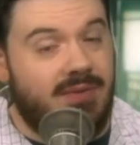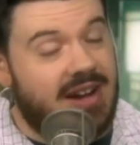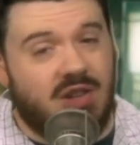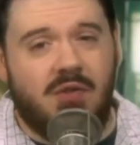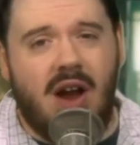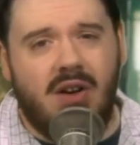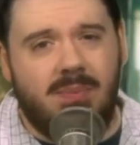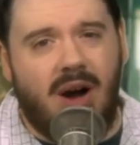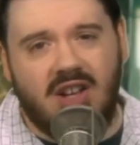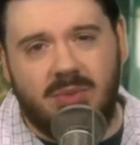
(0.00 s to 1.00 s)
In fact, it's
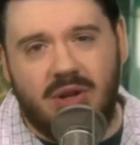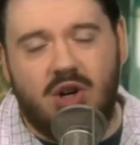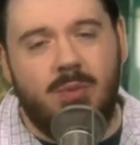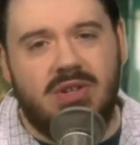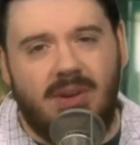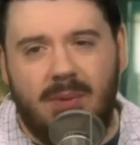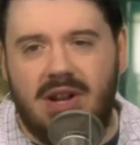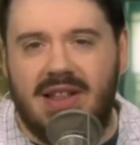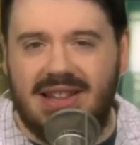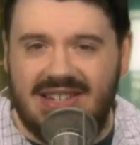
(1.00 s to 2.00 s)
very possible there could be
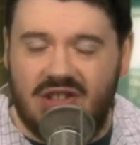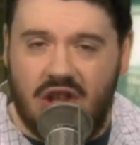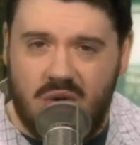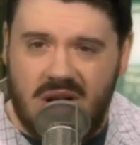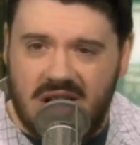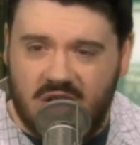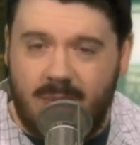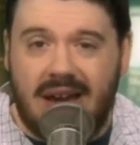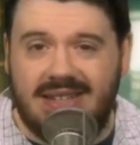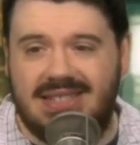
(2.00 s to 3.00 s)
something on that list that you didn't
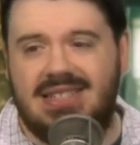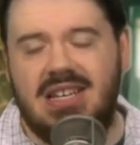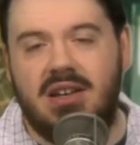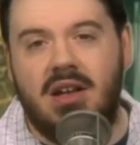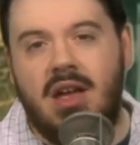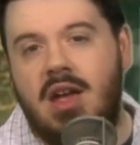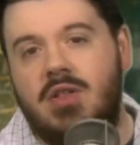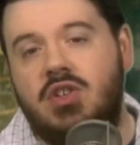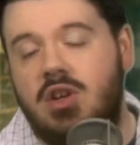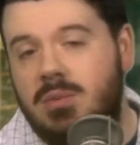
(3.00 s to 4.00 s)
expect to see.
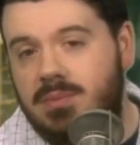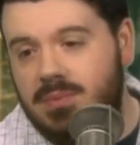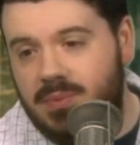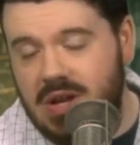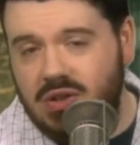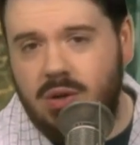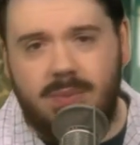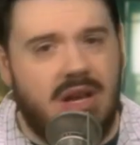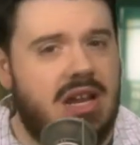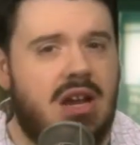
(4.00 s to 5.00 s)
This could this
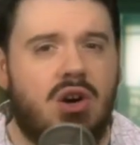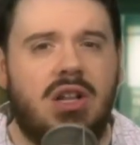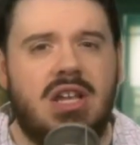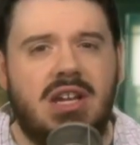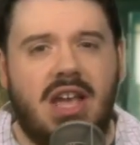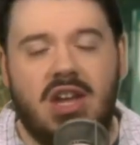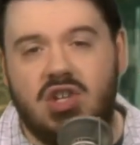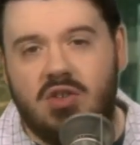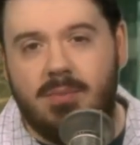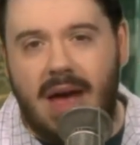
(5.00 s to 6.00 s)
could be an early
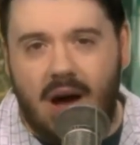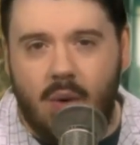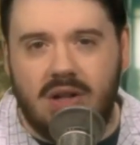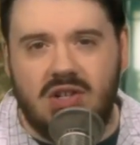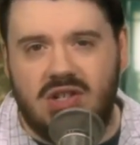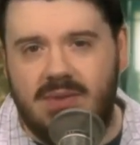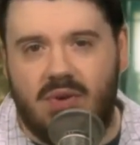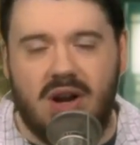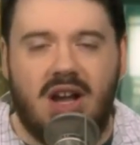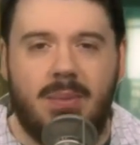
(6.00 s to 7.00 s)
indication of malware listening
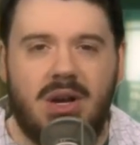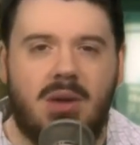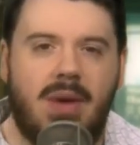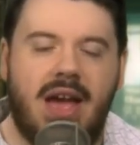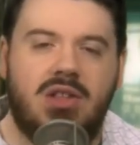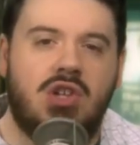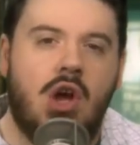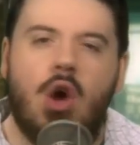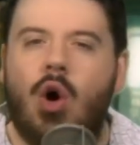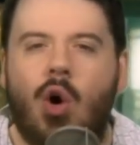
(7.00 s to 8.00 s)
for incoming commands
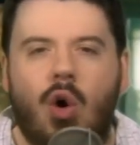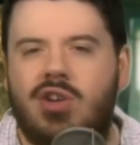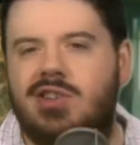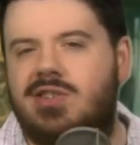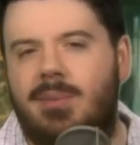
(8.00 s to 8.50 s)
or just